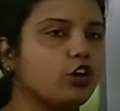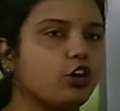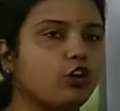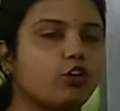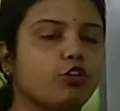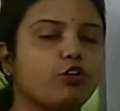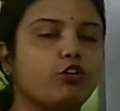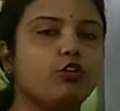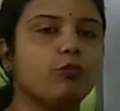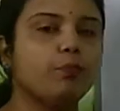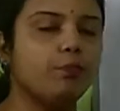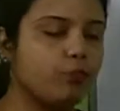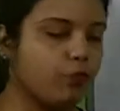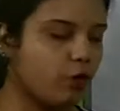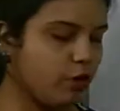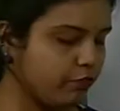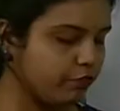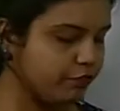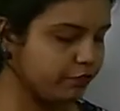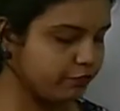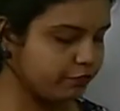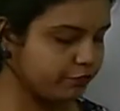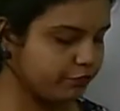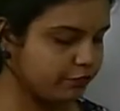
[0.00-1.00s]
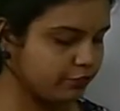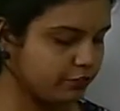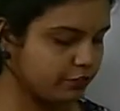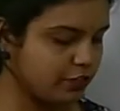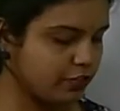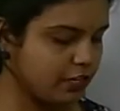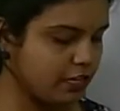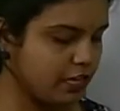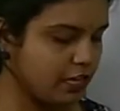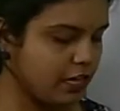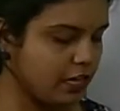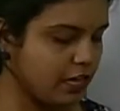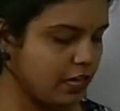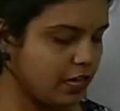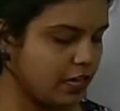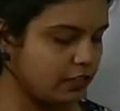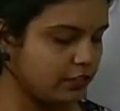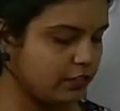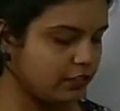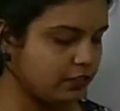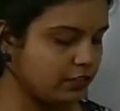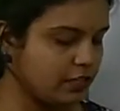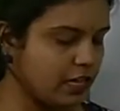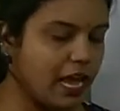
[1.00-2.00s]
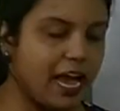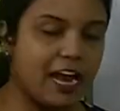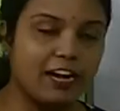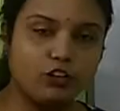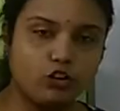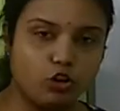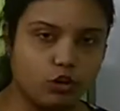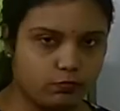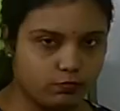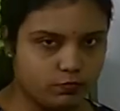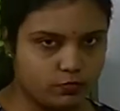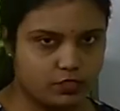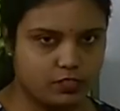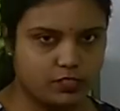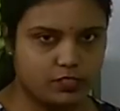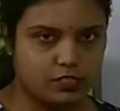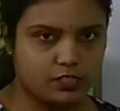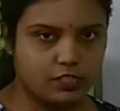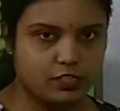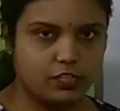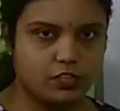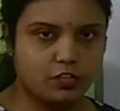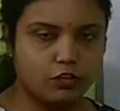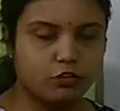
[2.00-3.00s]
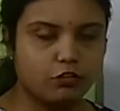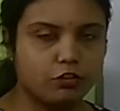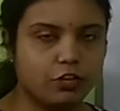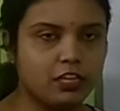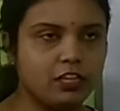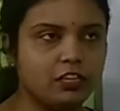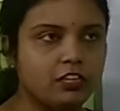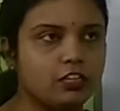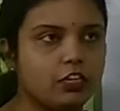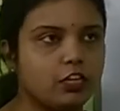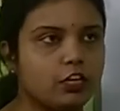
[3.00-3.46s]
group of atoms, okay,